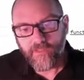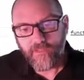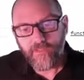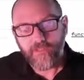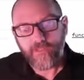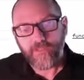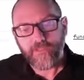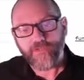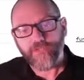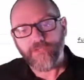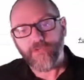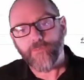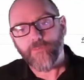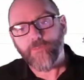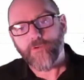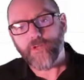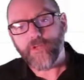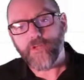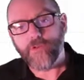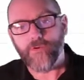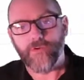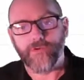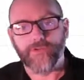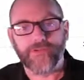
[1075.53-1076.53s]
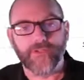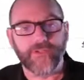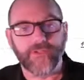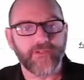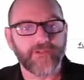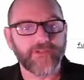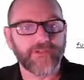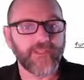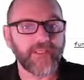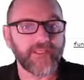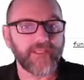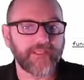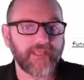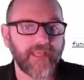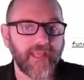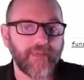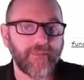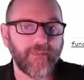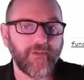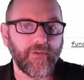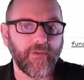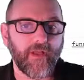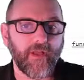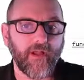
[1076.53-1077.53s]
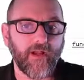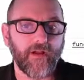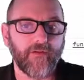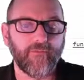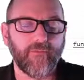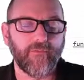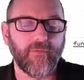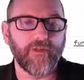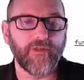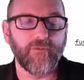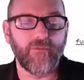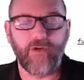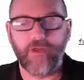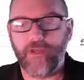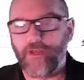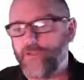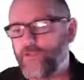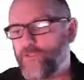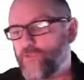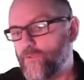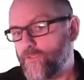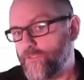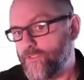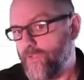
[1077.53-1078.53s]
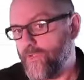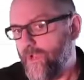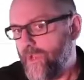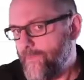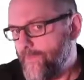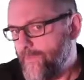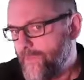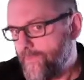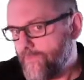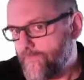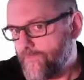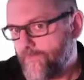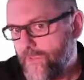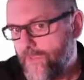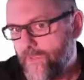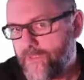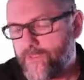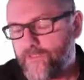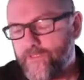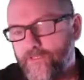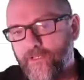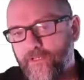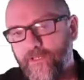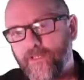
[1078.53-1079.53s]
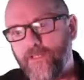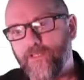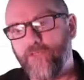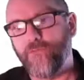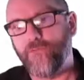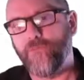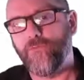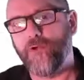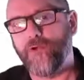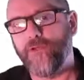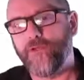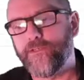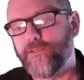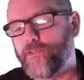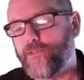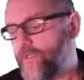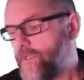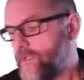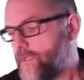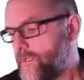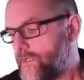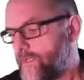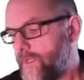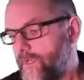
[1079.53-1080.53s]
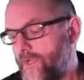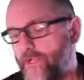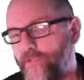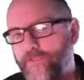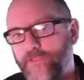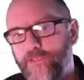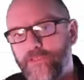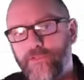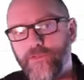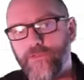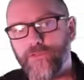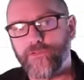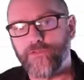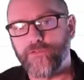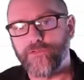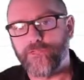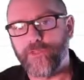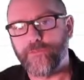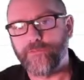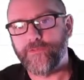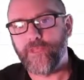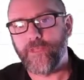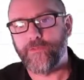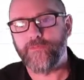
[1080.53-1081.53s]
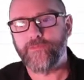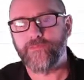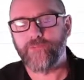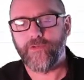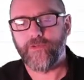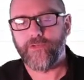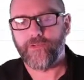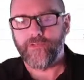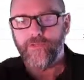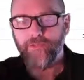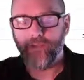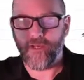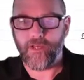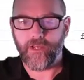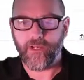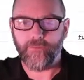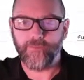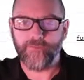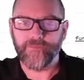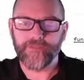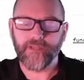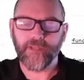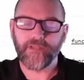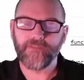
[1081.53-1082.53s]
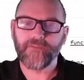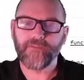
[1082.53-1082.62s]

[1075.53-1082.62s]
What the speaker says: So pretty cool. So there's an example of when you want to do a timing effect, like you want the user, sometimes when sites